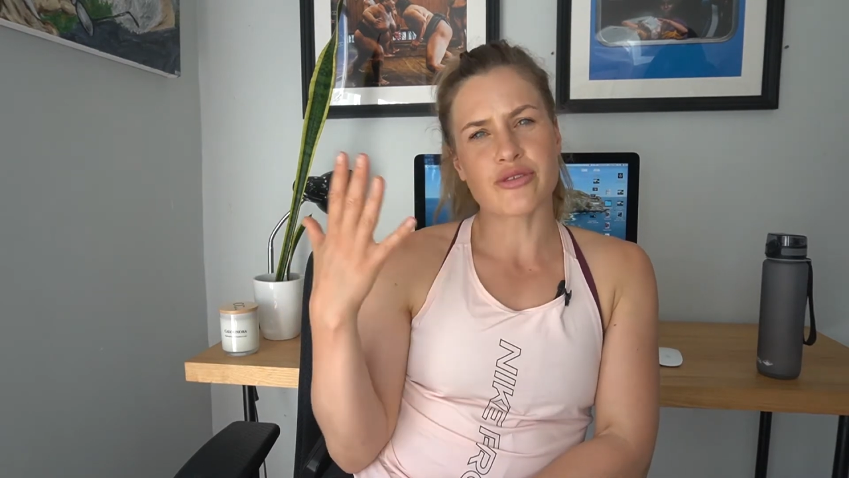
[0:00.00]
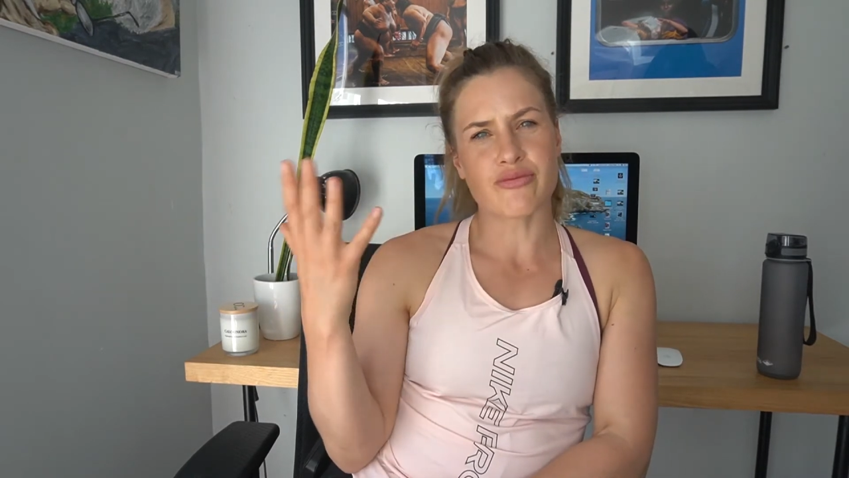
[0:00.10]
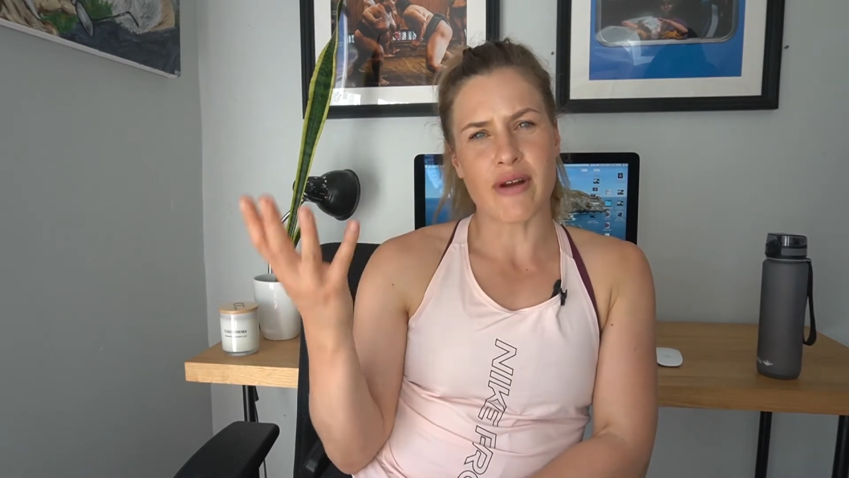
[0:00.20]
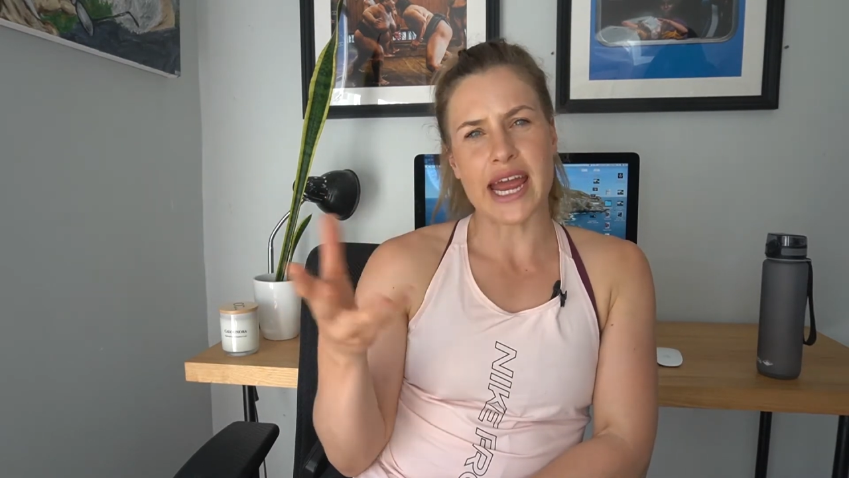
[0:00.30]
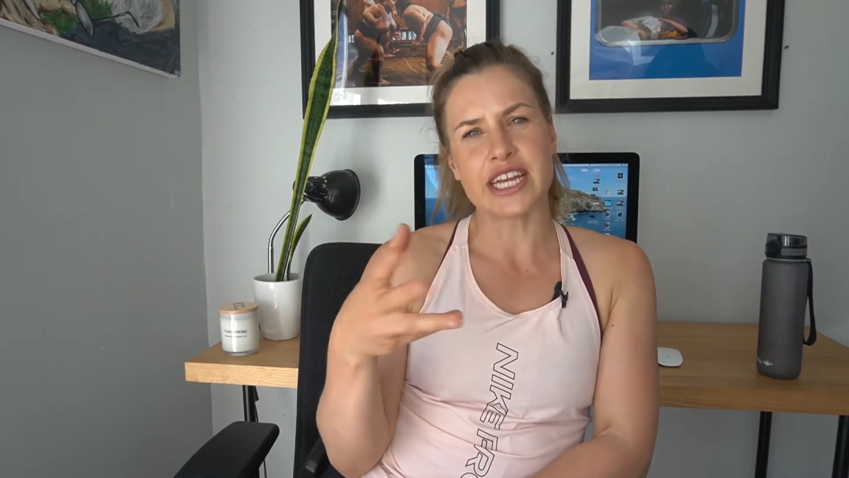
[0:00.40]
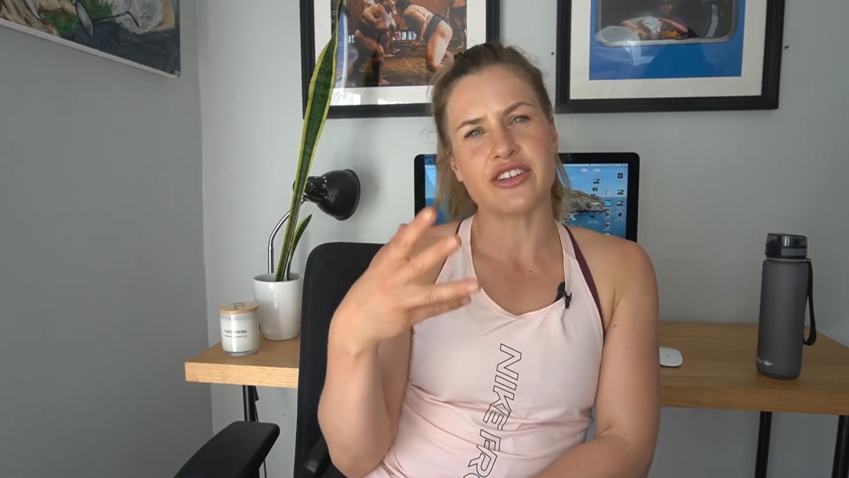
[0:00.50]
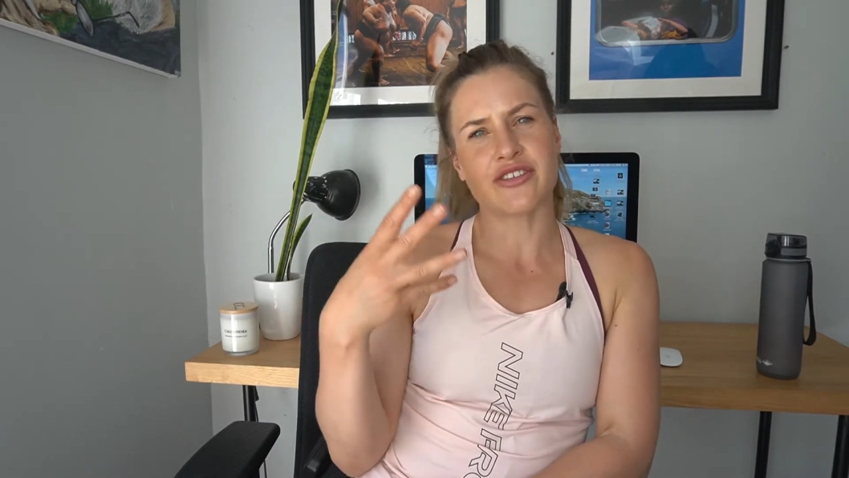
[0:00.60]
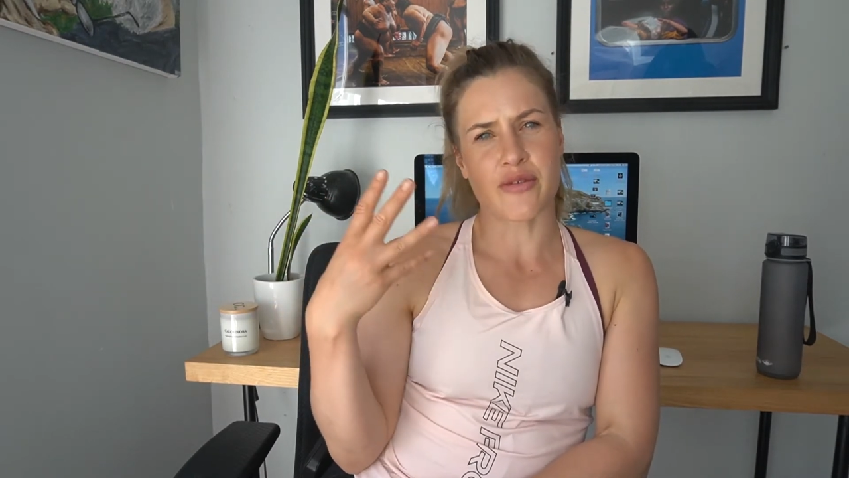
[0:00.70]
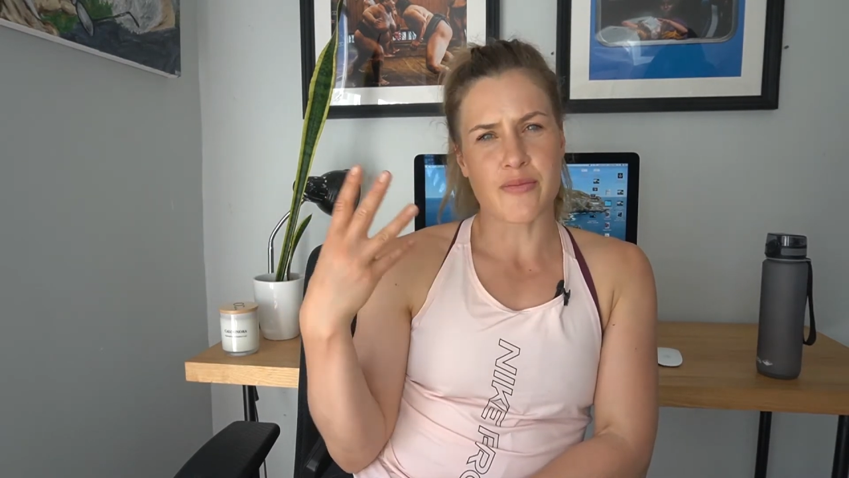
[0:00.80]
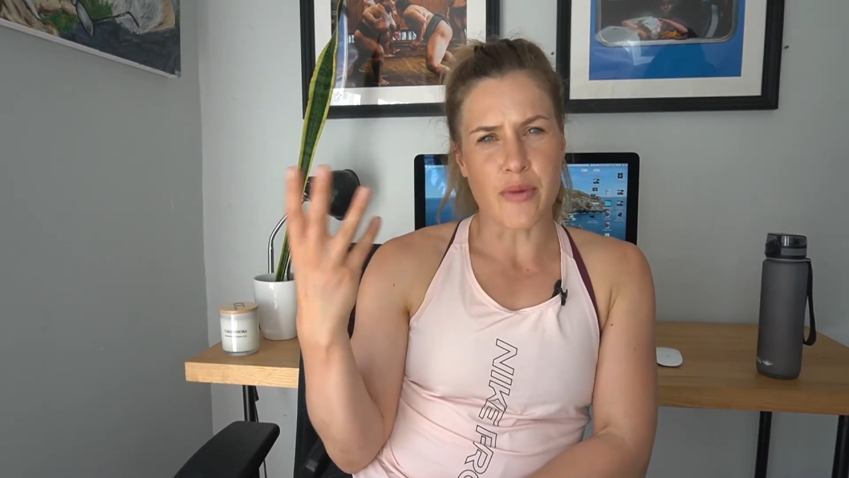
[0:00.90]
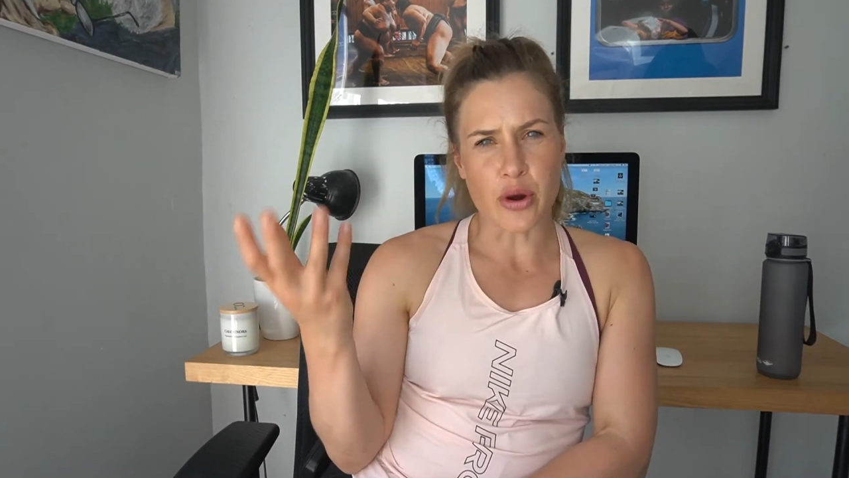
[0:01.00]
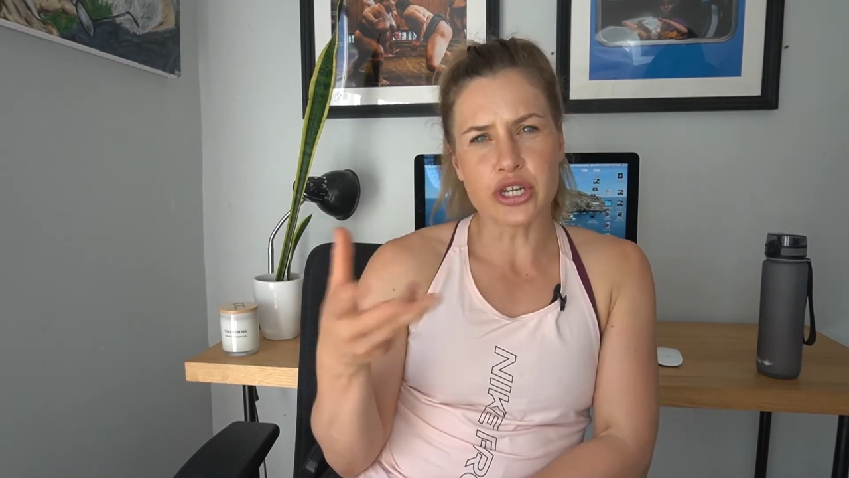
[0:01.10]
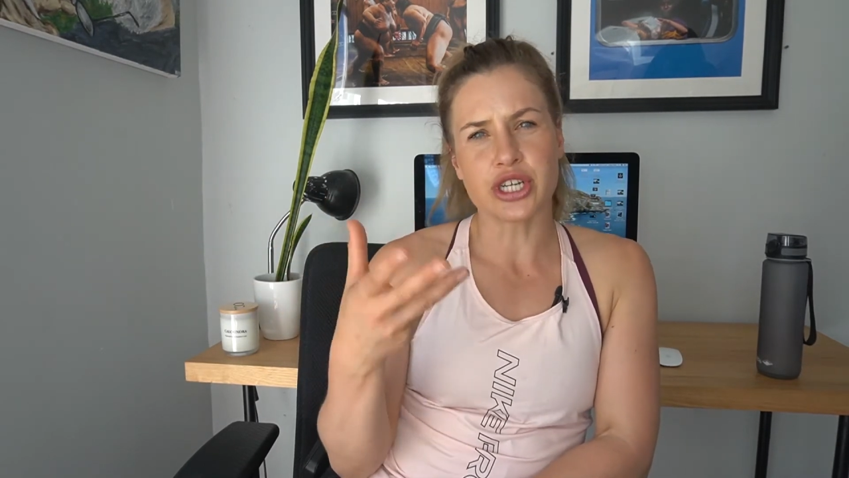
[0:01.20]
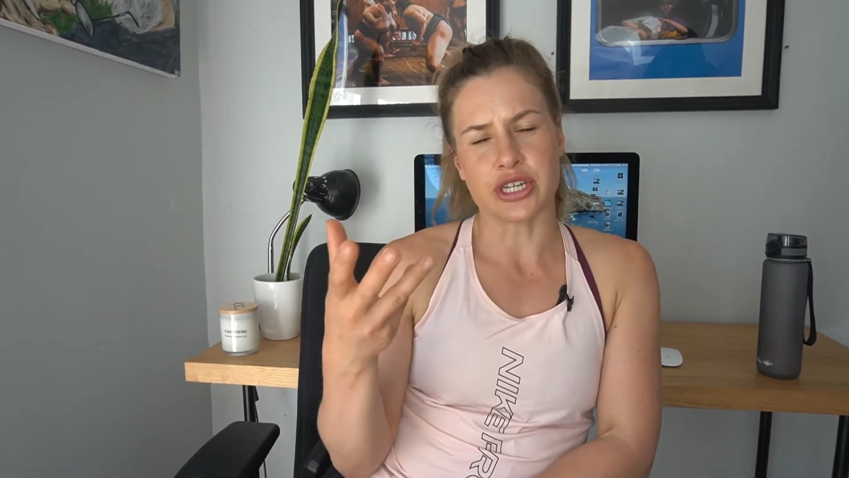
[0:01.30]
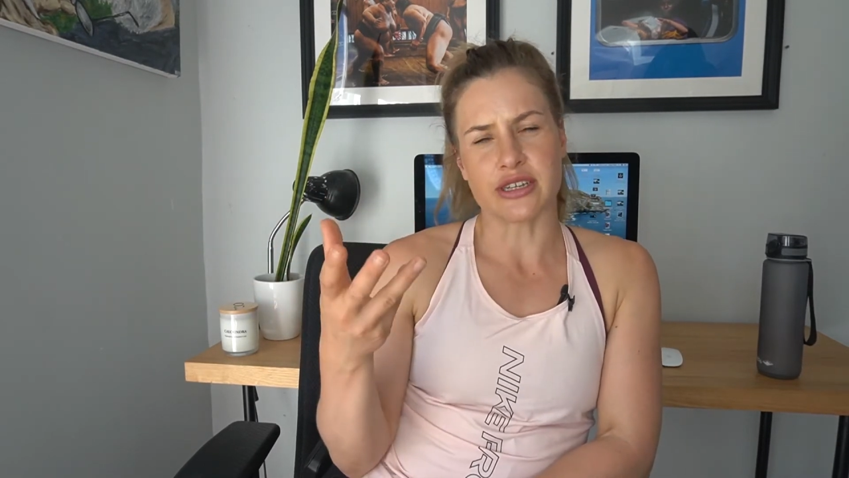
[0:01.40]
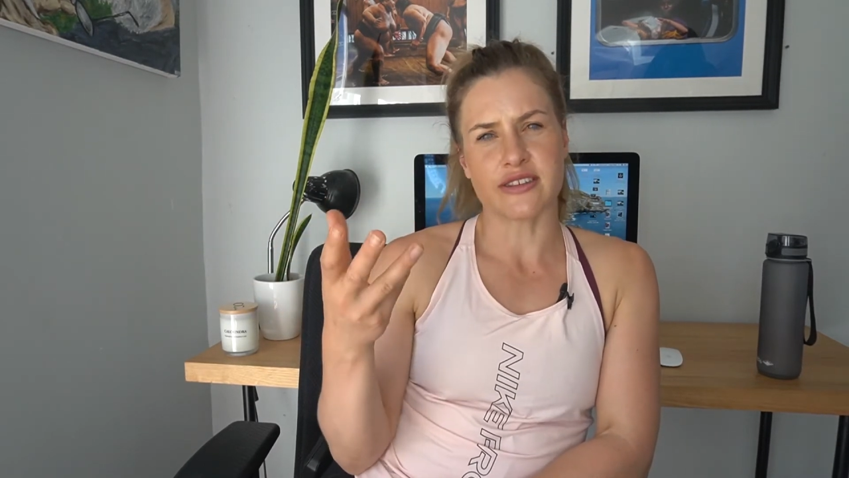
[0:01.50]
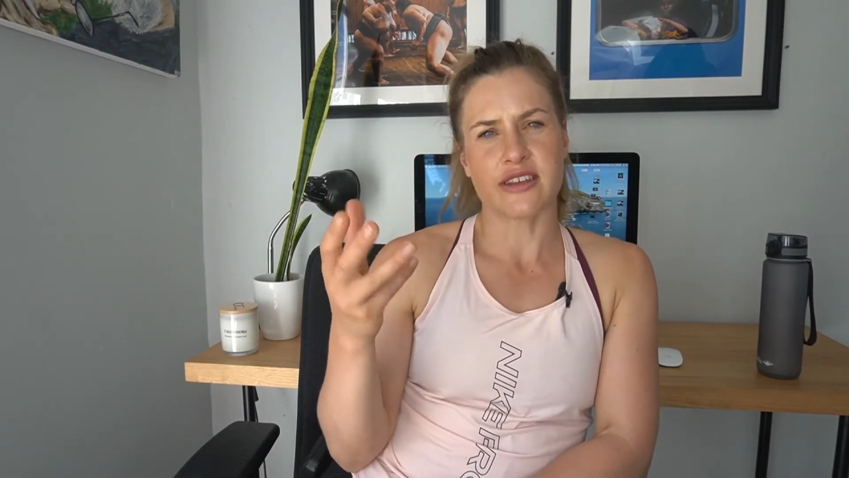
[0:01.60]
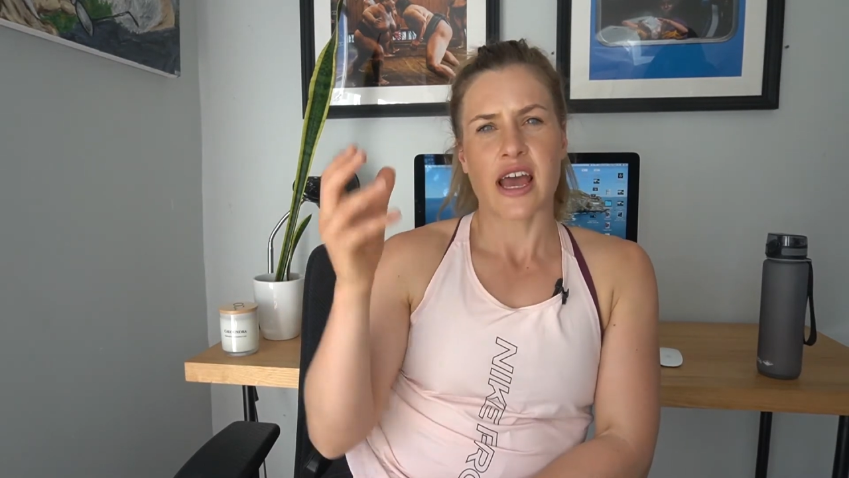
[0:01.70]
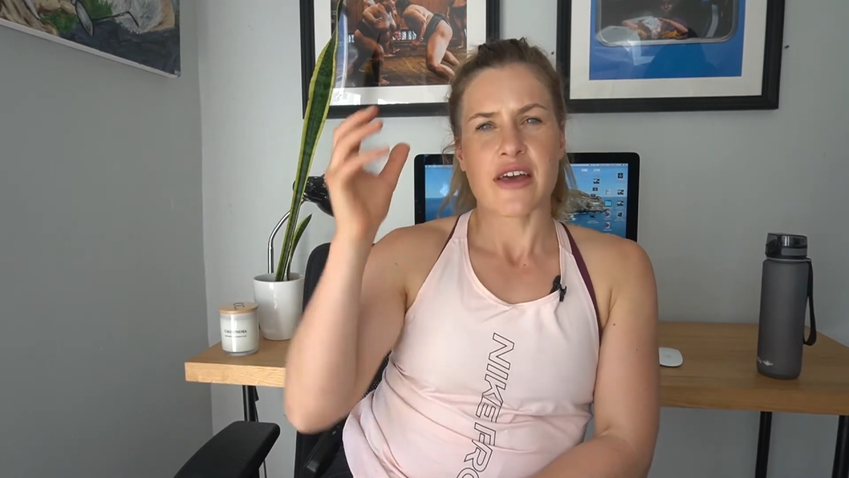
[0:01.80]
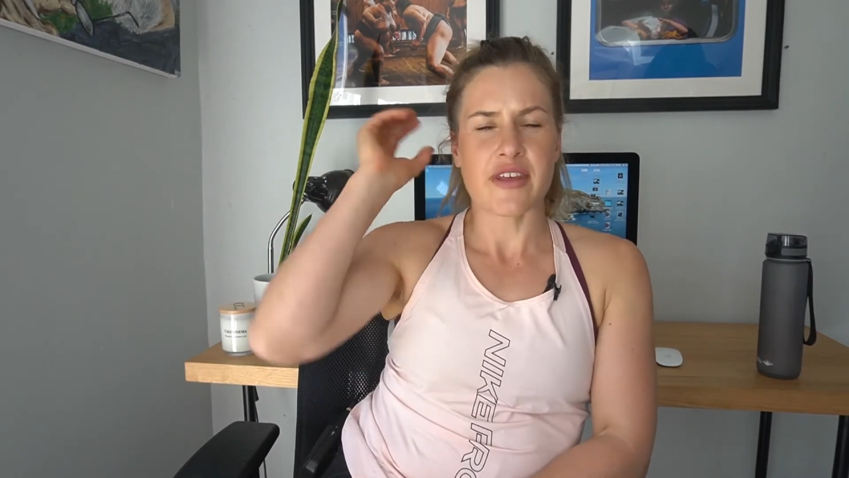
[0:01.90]
ranges of emotions
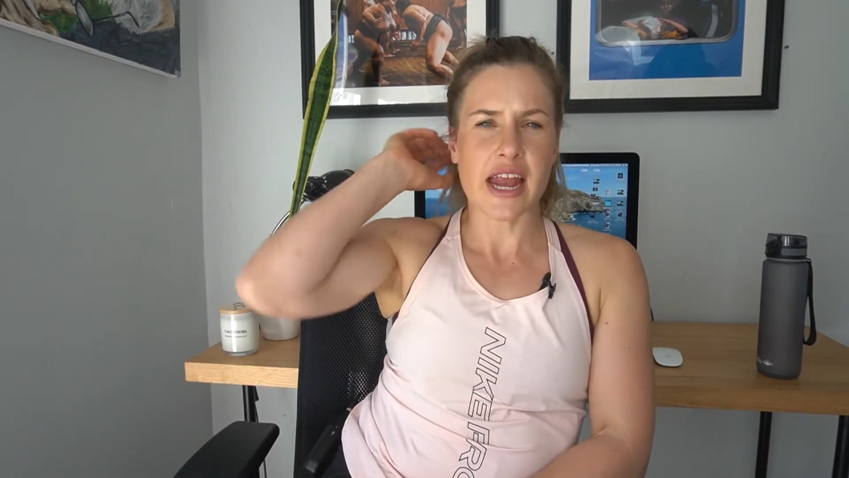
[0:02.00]
that